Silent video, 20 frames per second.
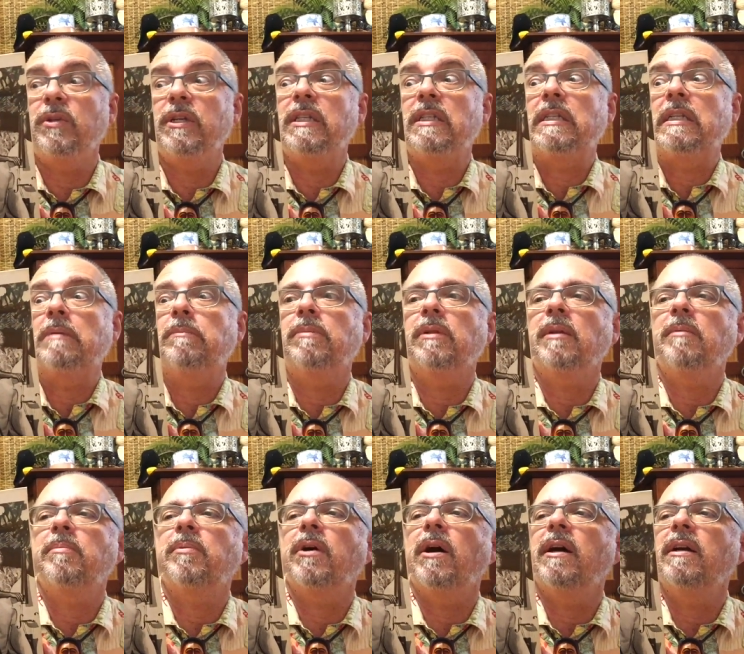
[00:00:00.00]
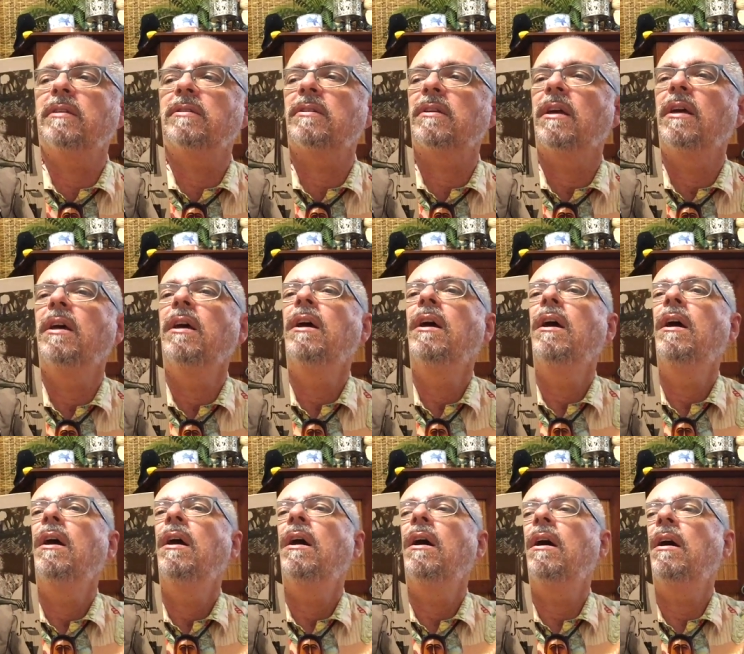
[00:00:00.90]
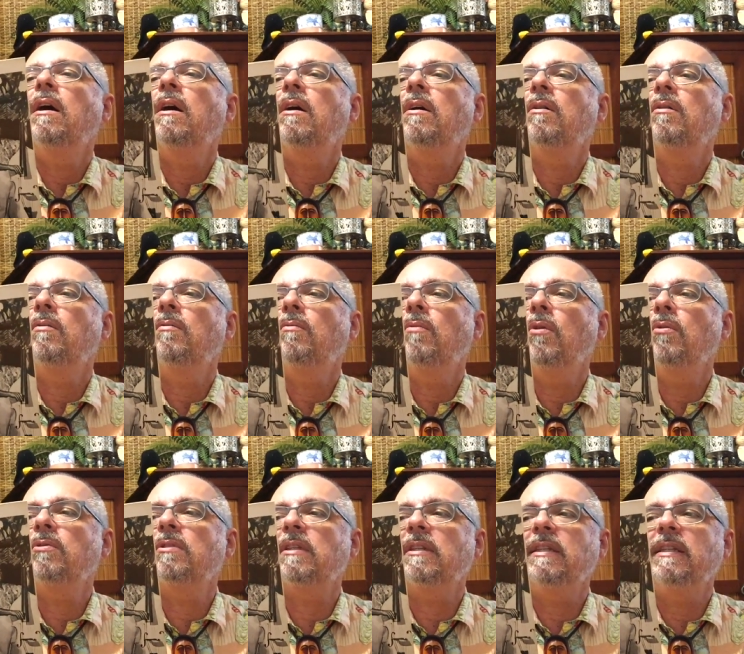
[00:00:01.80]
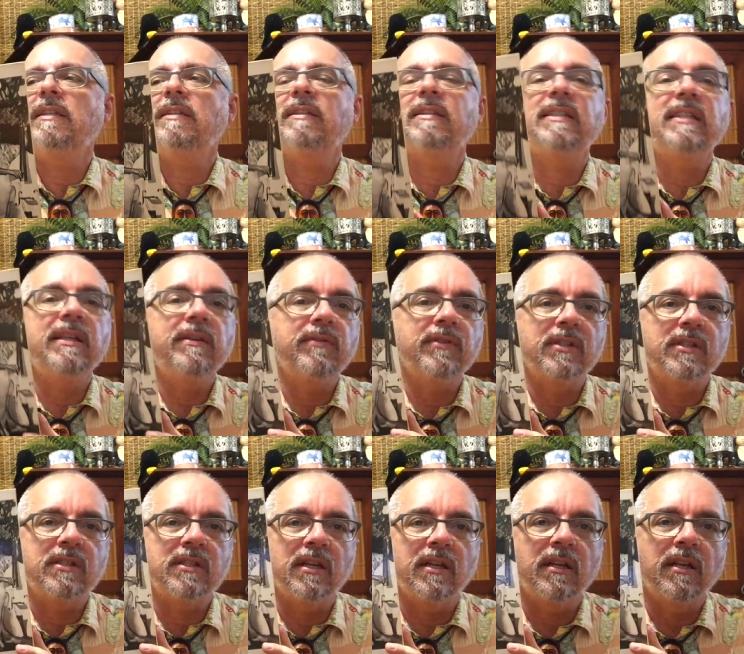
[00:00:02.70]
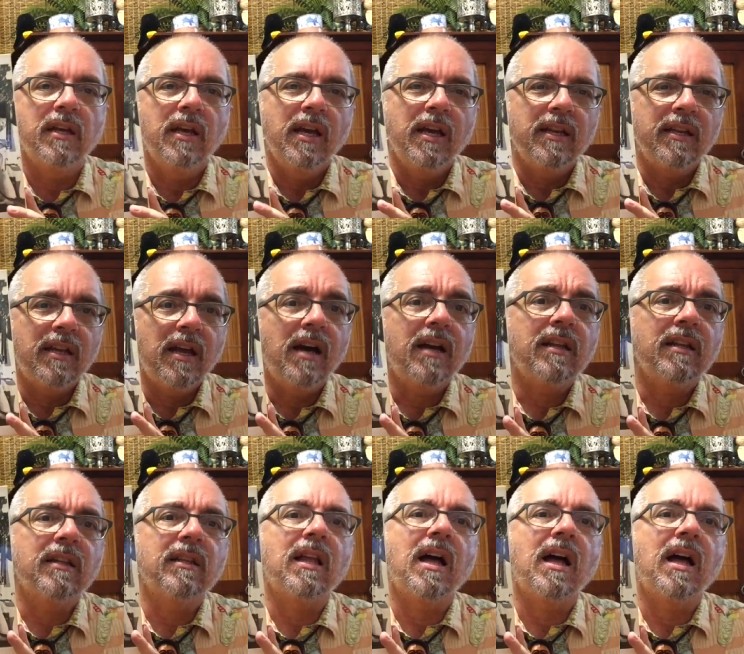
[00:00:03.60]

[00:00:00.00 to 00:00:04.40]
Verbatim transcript: reasonably priced. Uh, Rosalie Stephenson. Not a